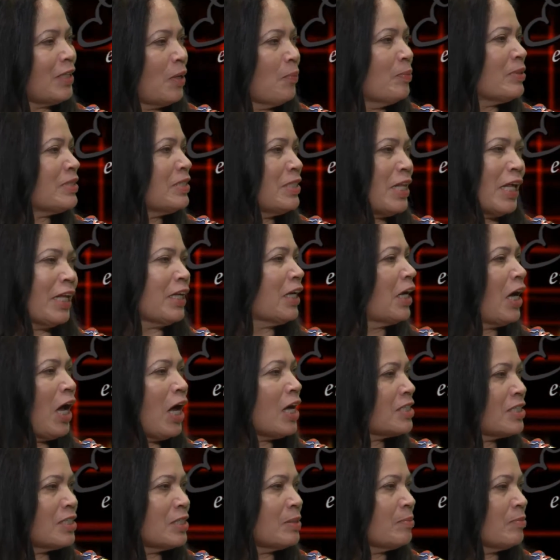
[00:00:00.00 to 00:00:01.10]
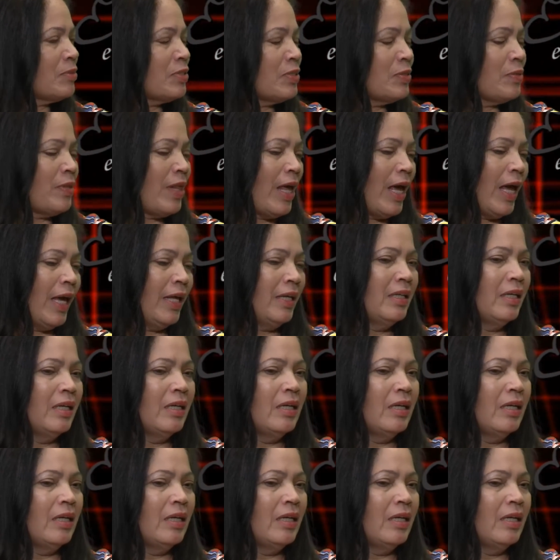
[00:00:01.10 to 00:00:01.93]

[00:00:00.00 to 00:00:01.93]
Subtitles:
I was not accustomed to that.